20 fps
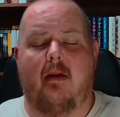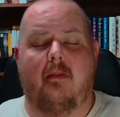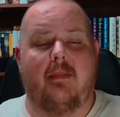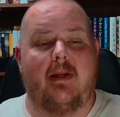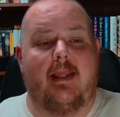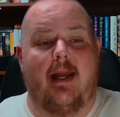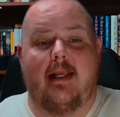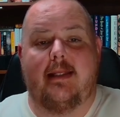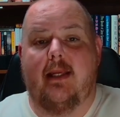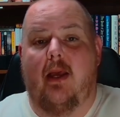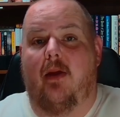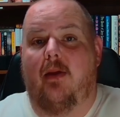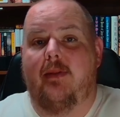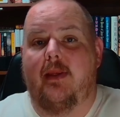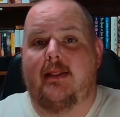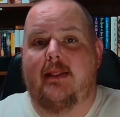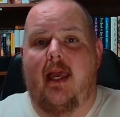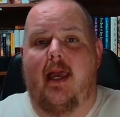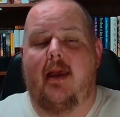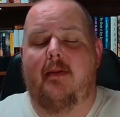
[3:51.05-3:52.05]
But that's all the
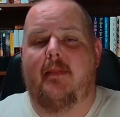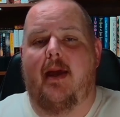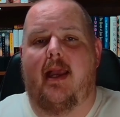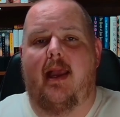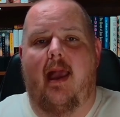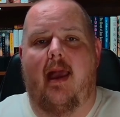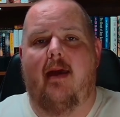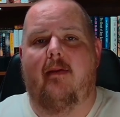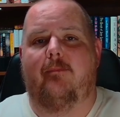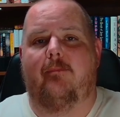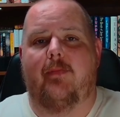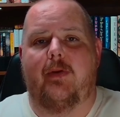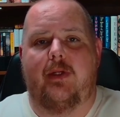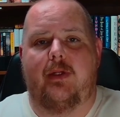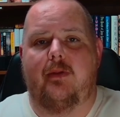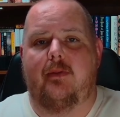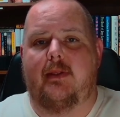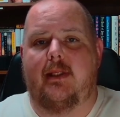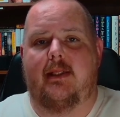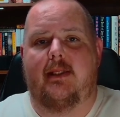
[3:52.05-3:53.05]
time I have for
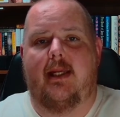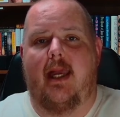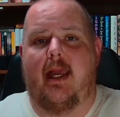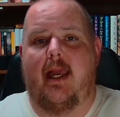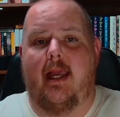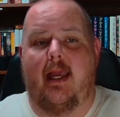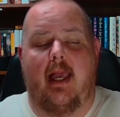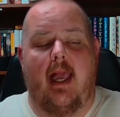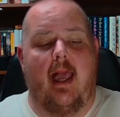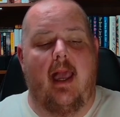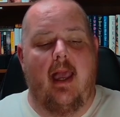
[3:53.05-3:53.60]
you today.